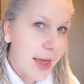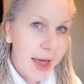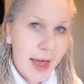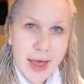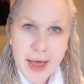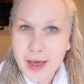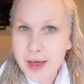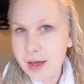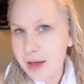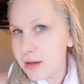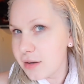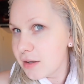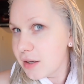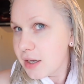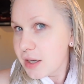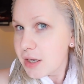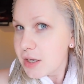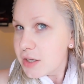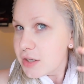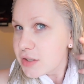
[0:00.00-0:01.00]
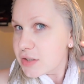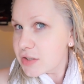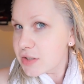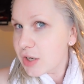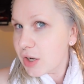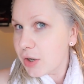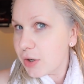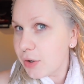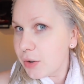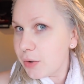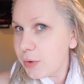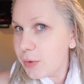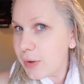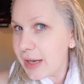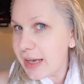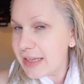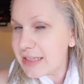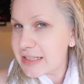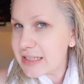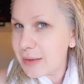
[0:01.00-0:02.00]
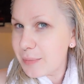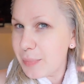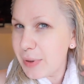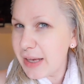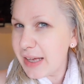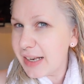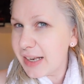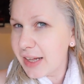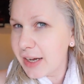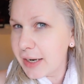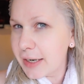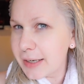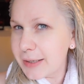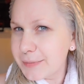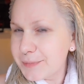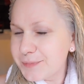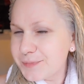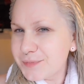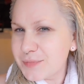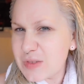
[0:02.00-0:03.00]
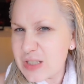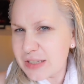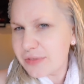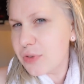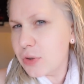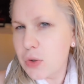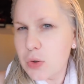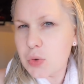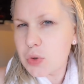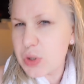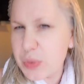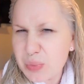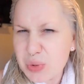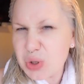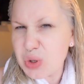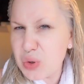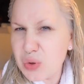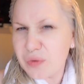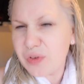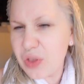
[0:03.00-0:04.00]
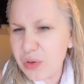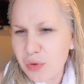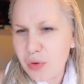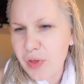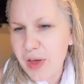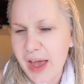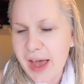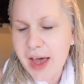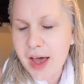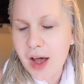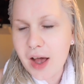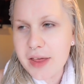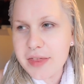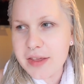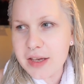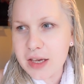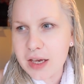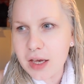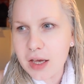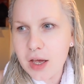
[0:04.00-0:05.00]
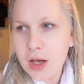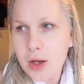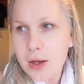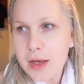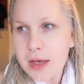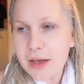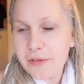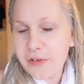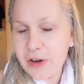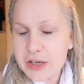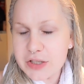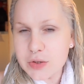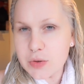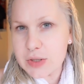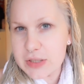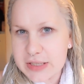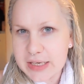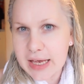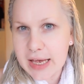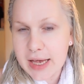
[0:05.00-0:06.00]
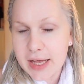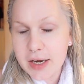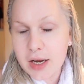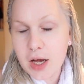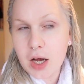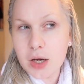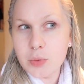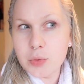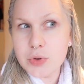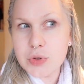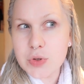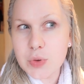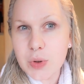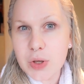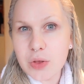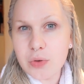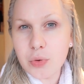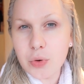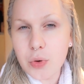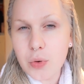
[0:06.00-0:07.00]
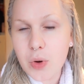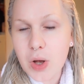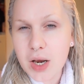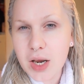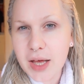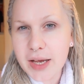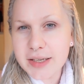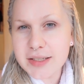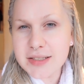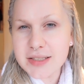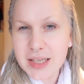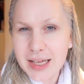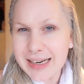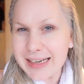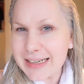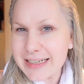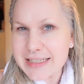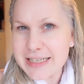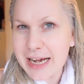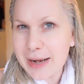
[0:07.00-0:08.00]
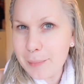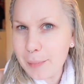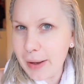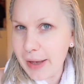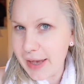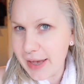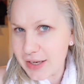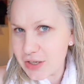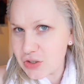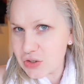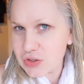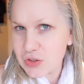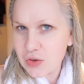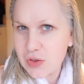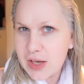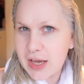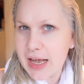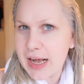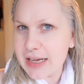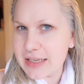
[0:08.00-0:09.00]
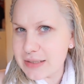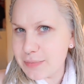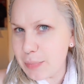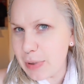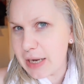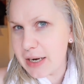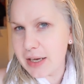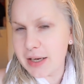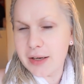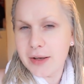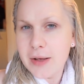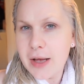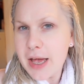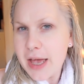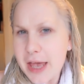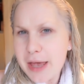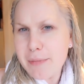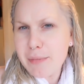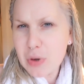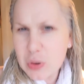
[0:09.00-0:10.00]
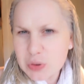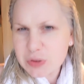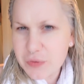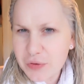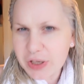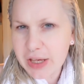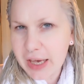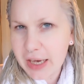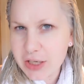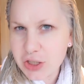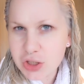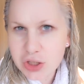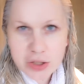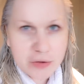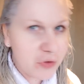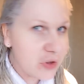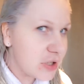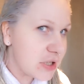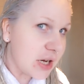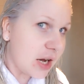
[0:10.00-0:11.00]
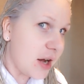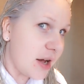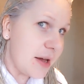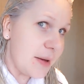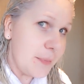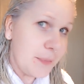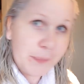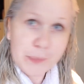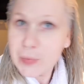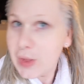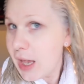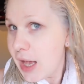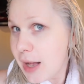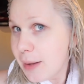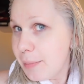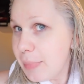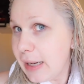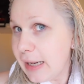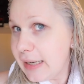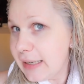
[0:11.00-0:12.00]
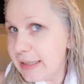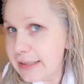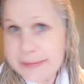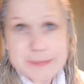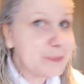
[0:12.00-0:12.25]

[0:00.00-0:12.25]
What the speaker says: hair. So it's a bit like difficult to maneuver through the hair. I think if I do this again, I would do it through like slightly damp hair, just so that it has better emulsification of the dye. But